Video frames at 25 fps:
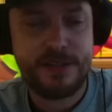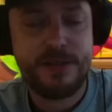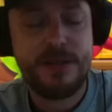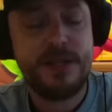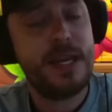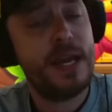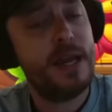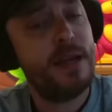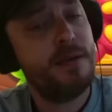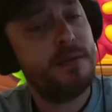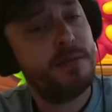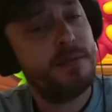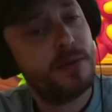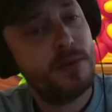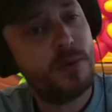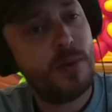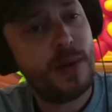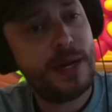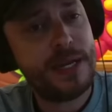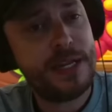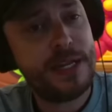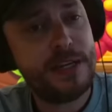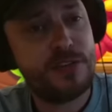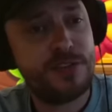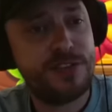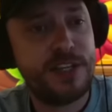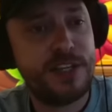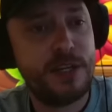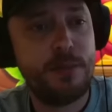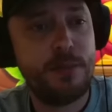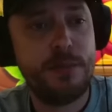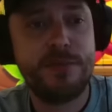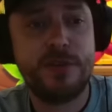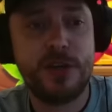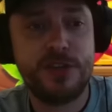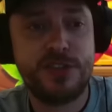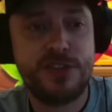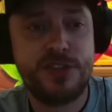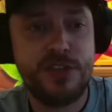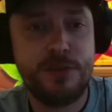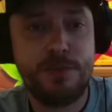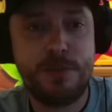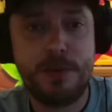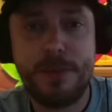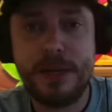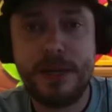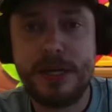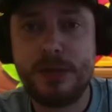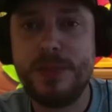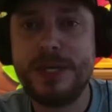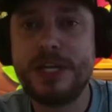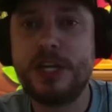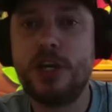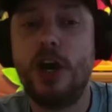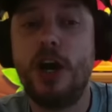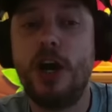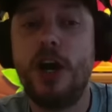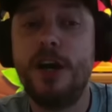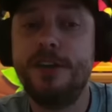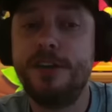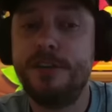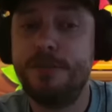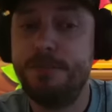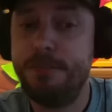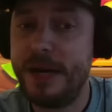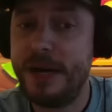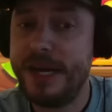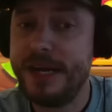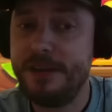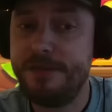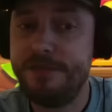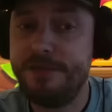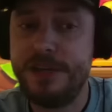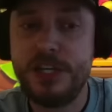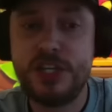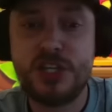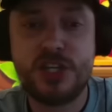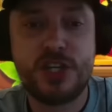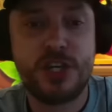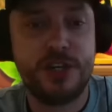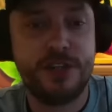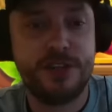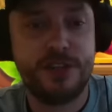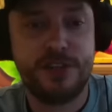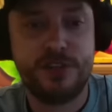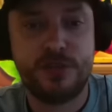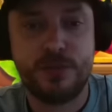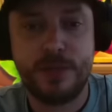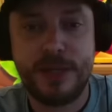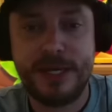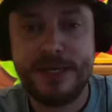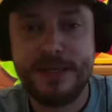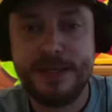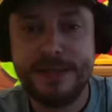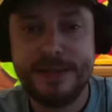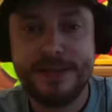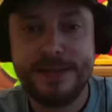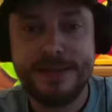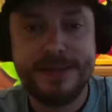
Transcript: Okay, quite interesting. We've got Superbet. We can't buy a feature on this one.